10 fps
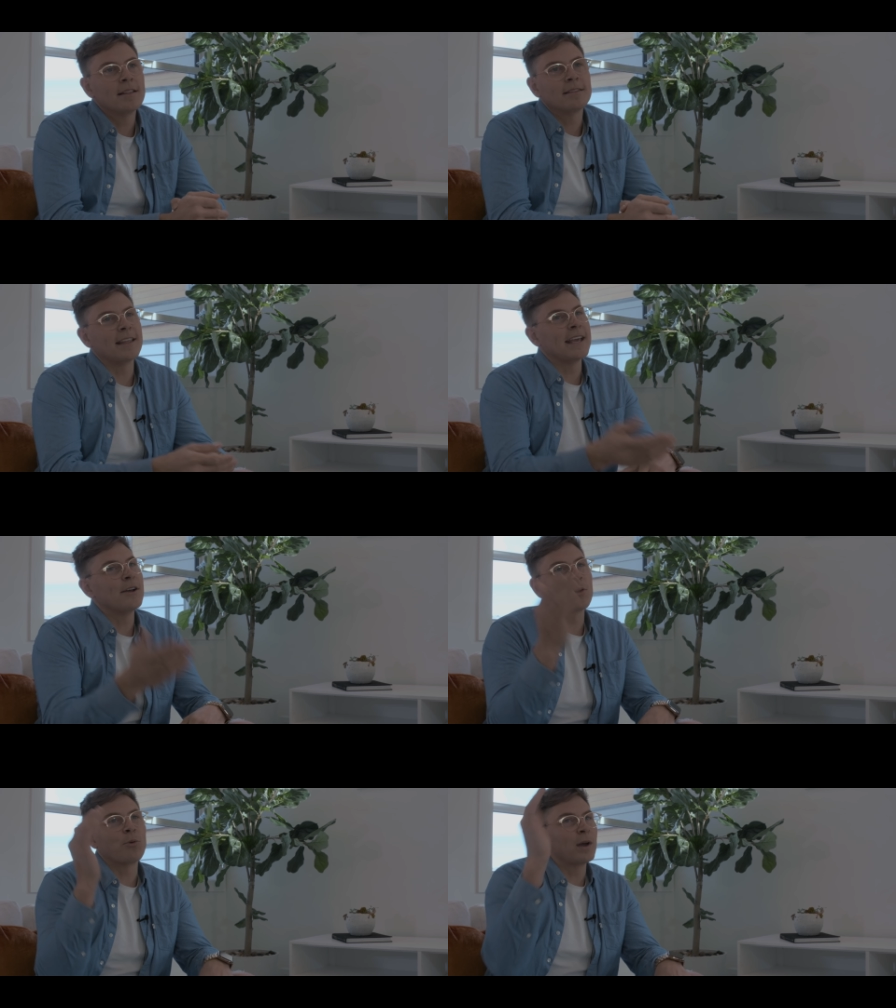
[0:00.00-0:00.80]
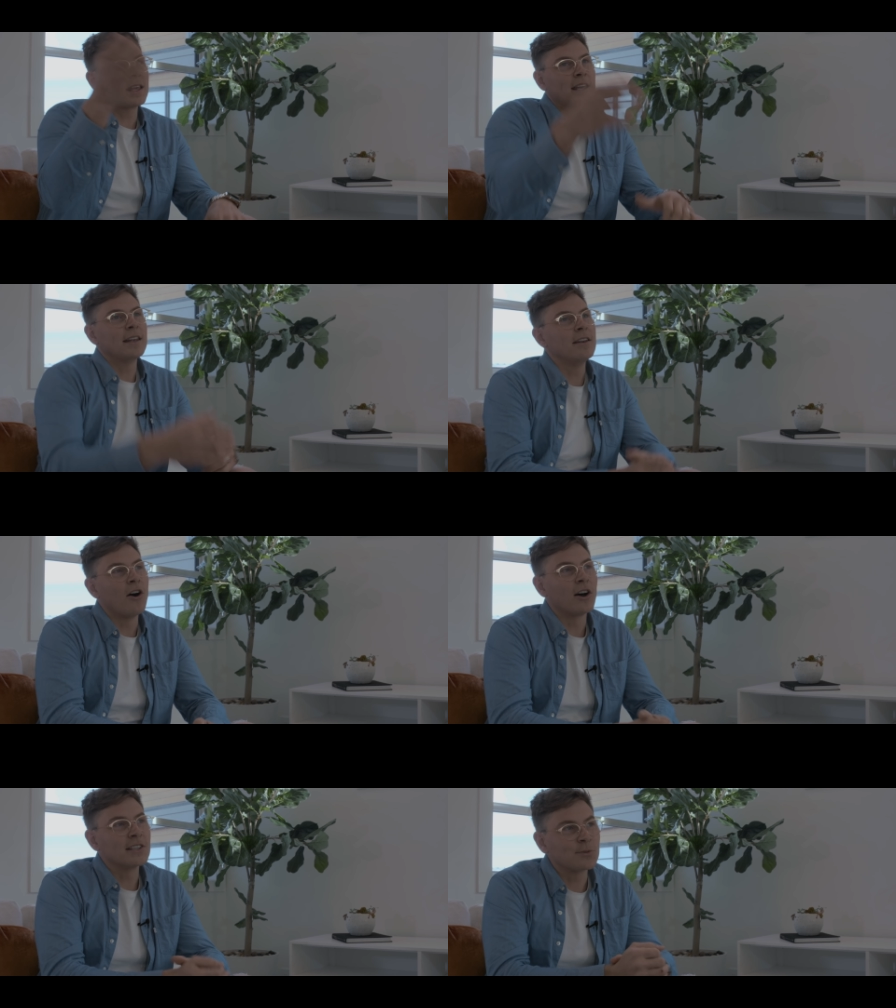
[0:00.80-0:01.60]
laying out a wicked
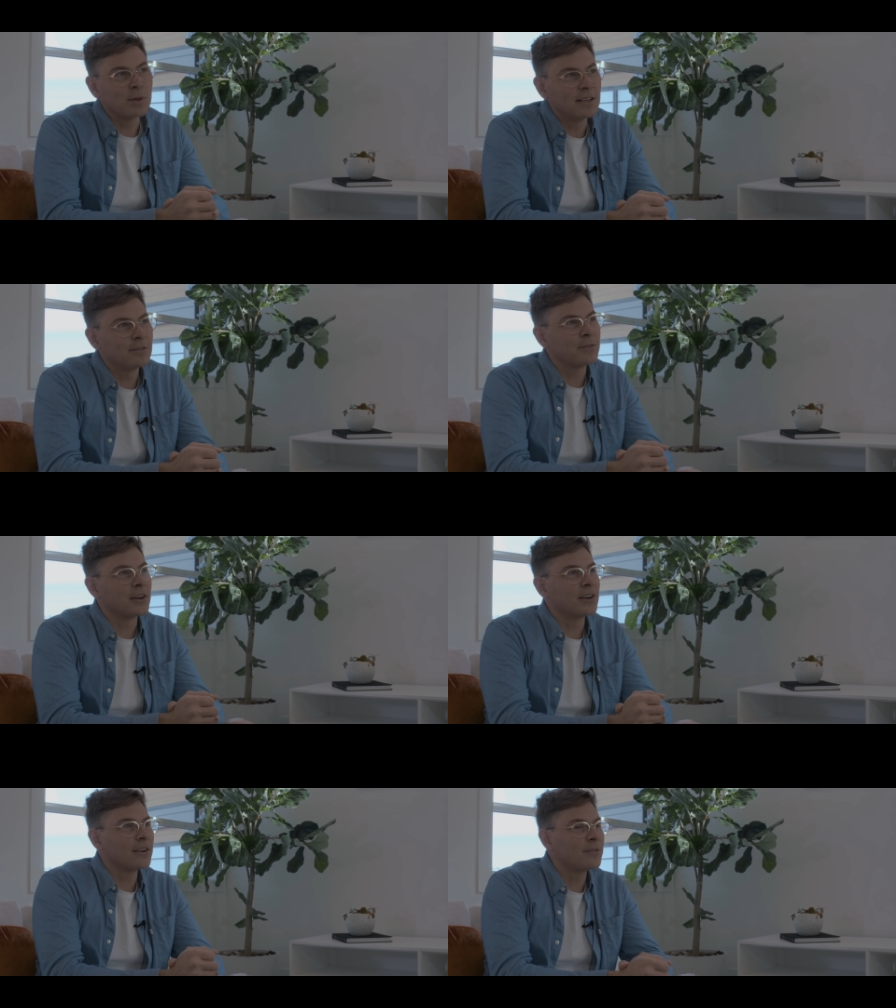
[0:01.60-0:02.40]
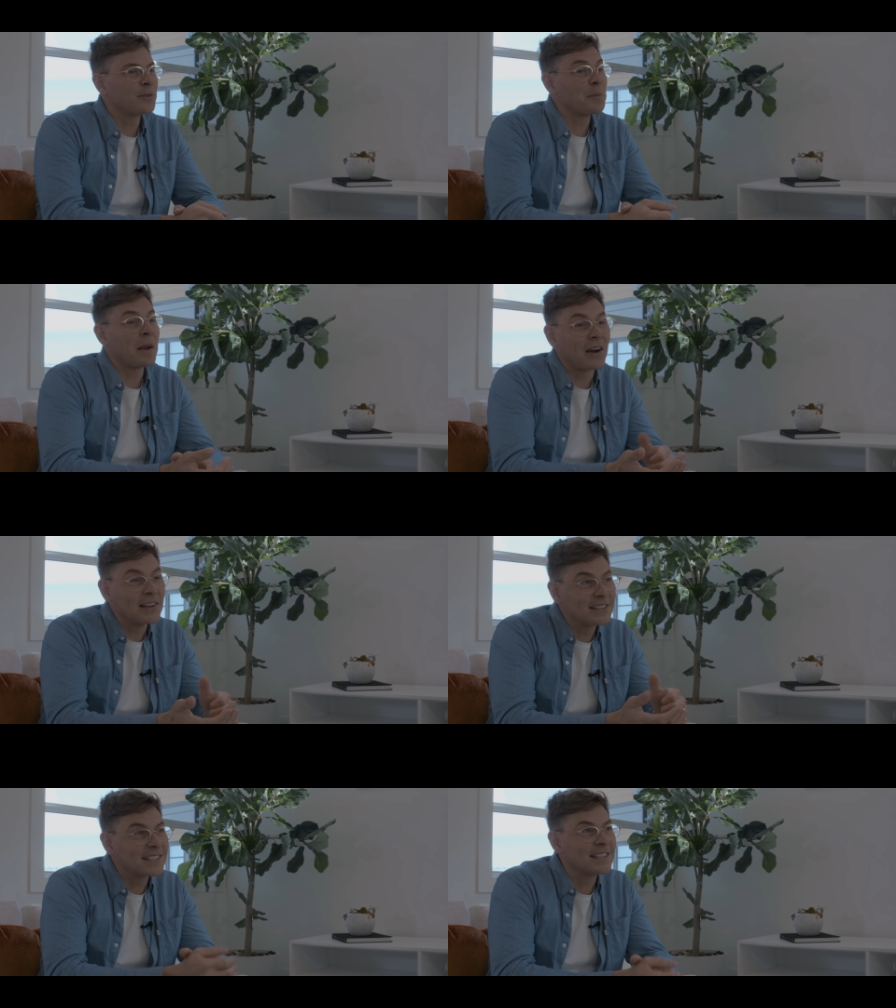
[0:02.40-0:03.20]
ensuite for, for the
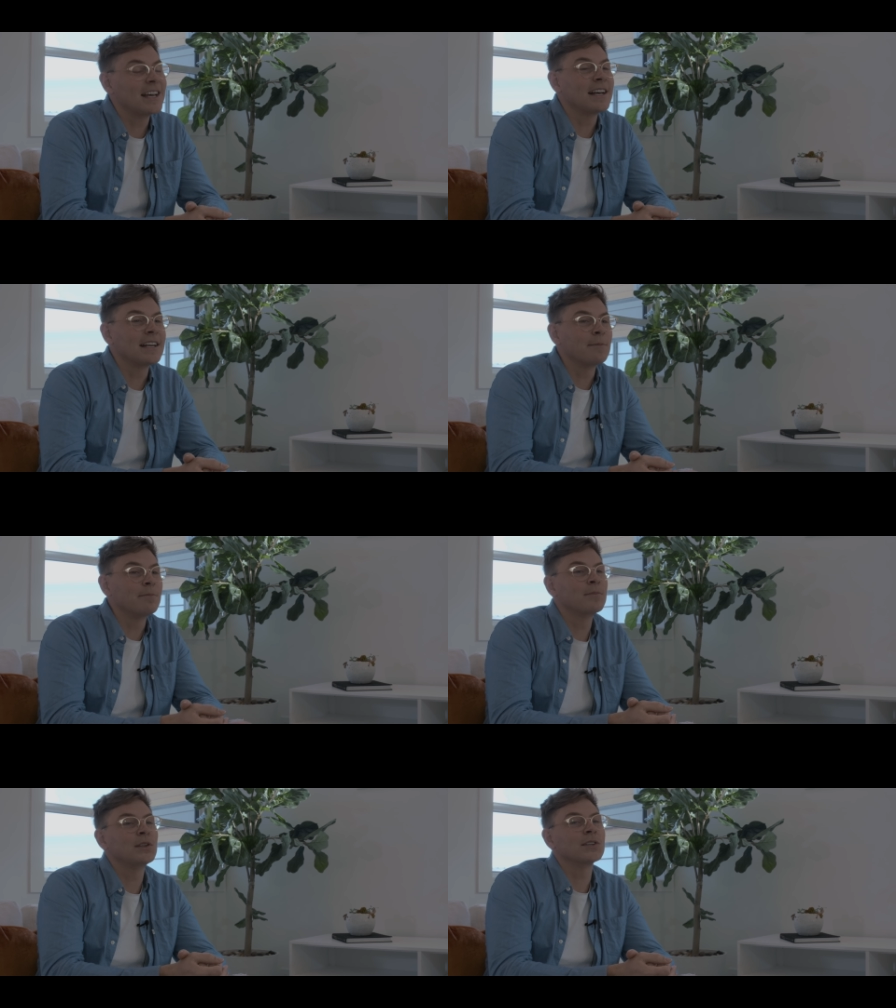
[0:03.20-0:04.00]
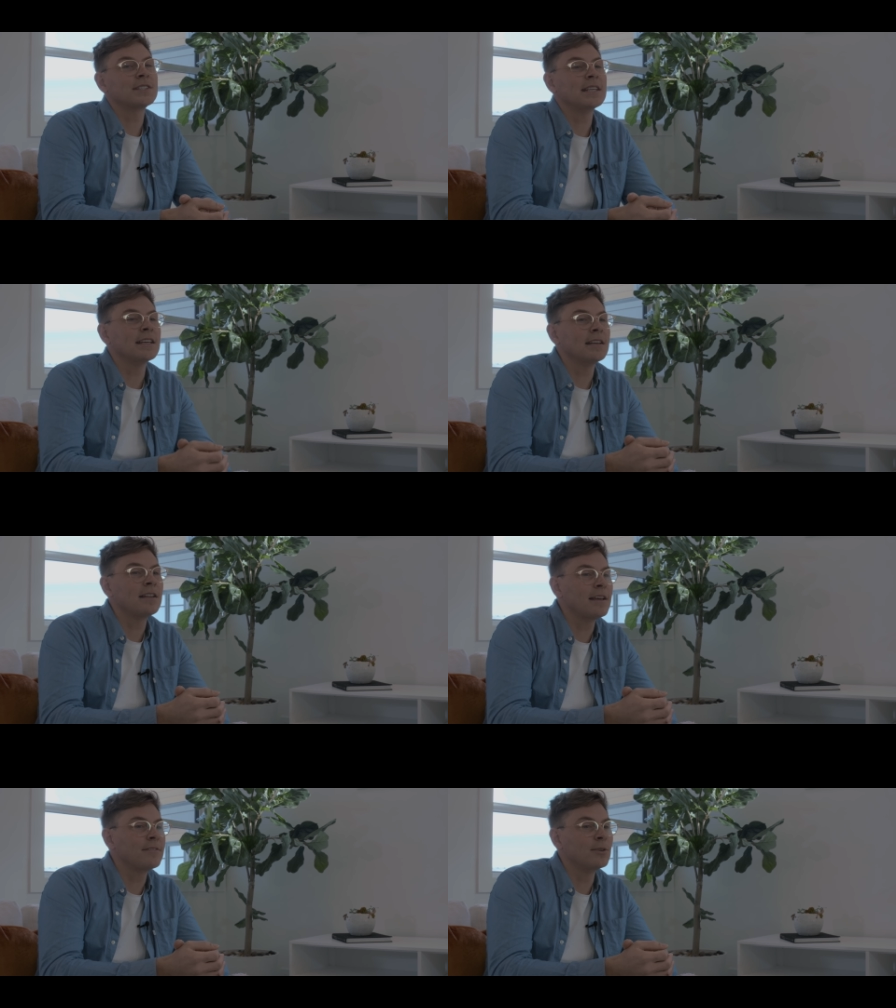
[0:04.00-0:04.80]
parents. Um, you'll see
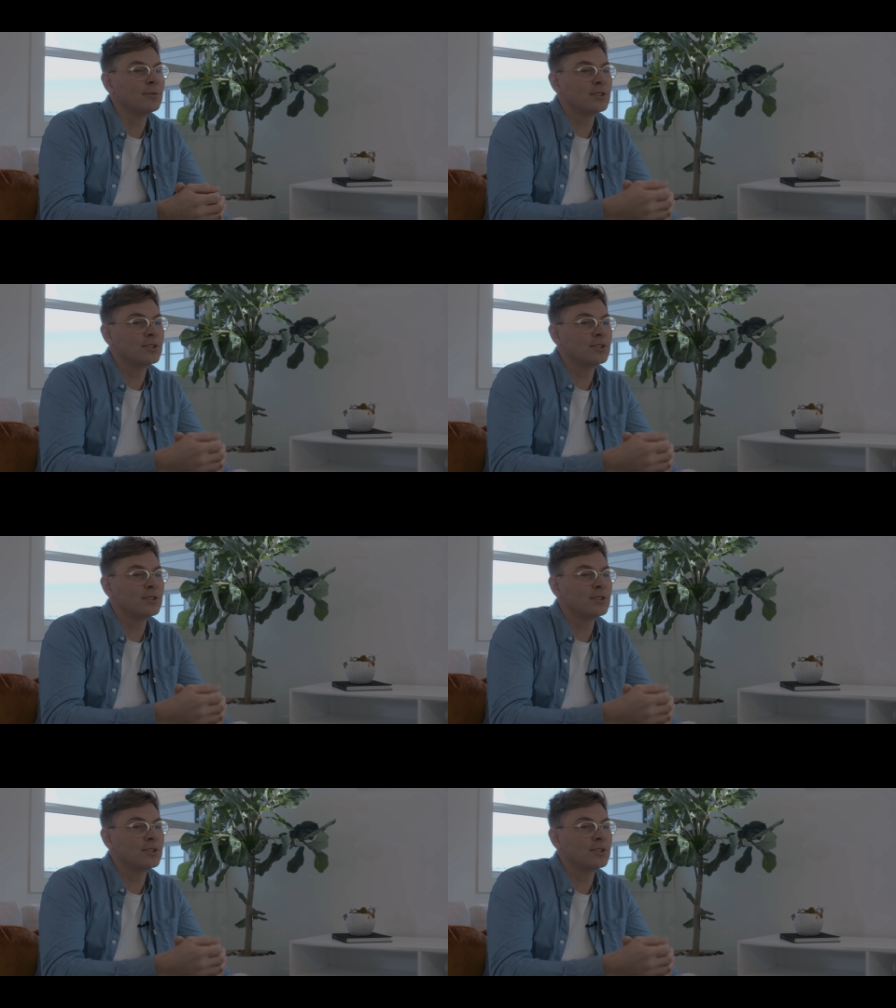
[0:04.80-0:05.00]
if you